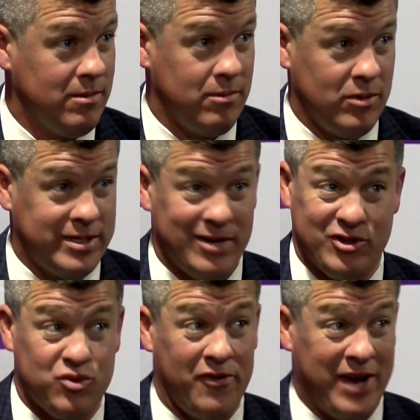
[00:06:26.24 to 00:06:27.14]
We said it
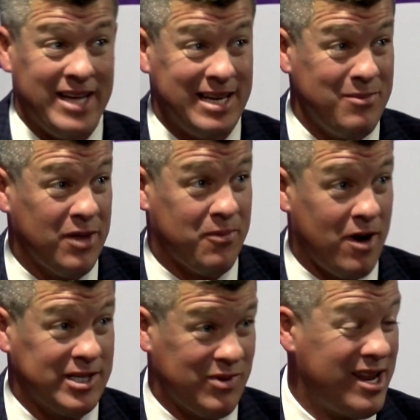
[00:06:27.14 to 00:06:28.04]
was a 12 to 18 month
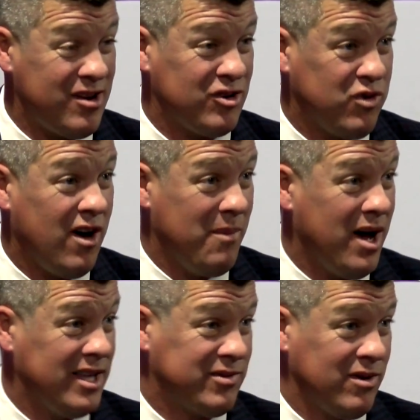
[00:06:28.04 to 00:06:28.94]
process. We got here in 12
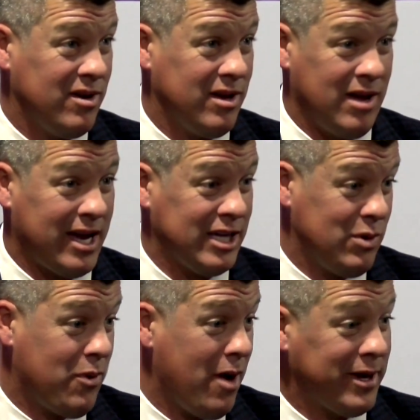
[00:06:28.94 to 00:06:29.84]
months. I guess
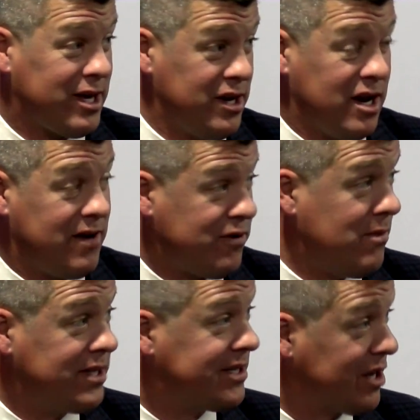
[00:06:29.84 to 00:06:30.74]
we probably could have done it a few
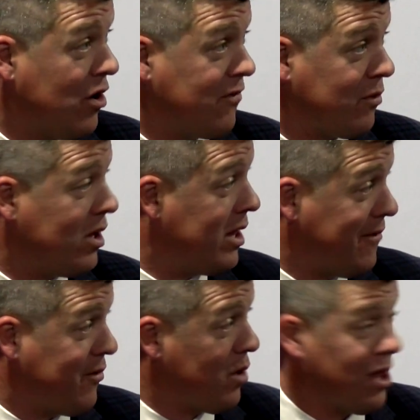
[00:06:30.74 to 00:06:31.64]
months ago if
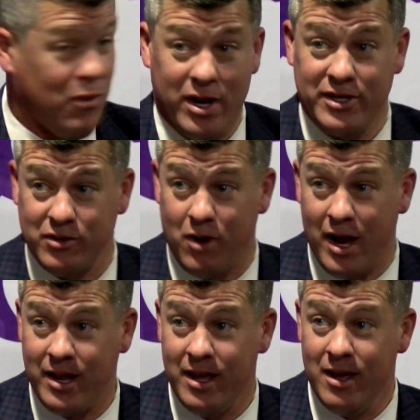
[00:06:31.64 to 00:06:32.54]
we really wanted to,
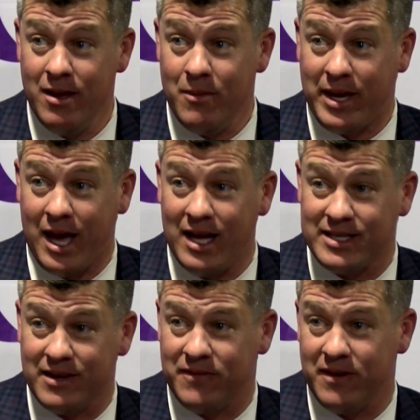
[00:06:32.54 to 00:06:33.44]
right?
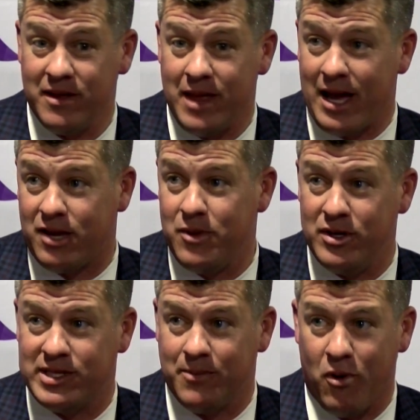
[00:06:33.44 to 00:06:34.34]
Because of that
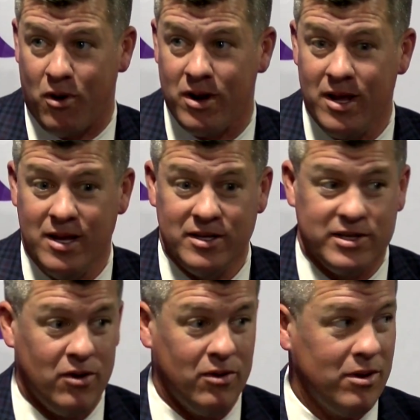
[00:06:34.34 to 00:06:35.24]
community support.
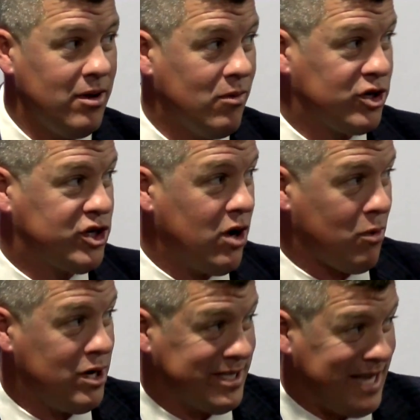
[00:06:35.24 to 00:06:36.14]
So we're showing
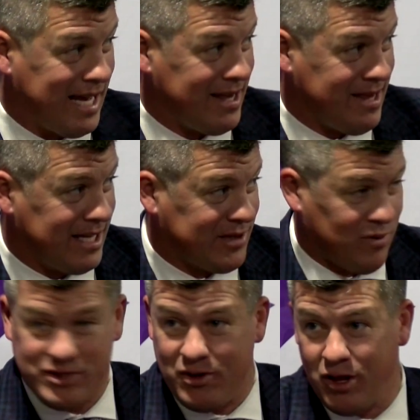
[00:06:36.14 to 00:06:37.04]
renderings that that's
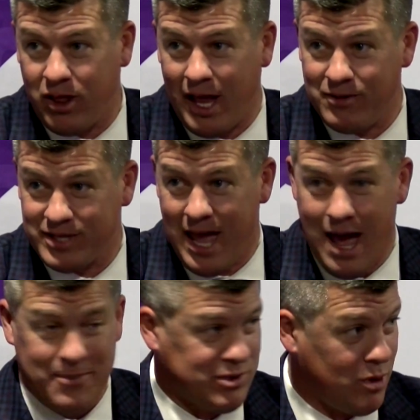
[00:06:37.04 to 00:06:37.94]
what it's going to look like once it
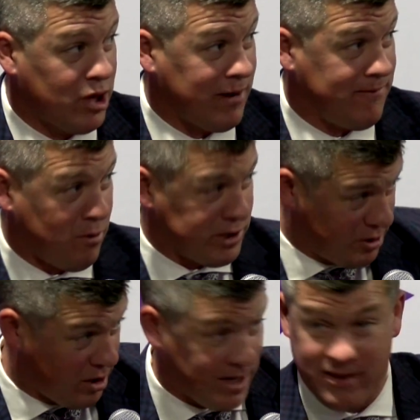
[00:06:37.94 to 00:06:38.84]
happens. When we look at floors,
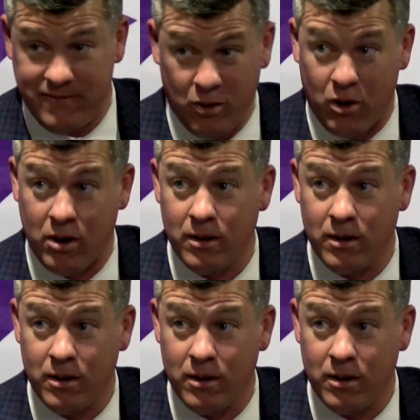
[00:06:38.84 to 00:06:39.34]
you're looking at the floor.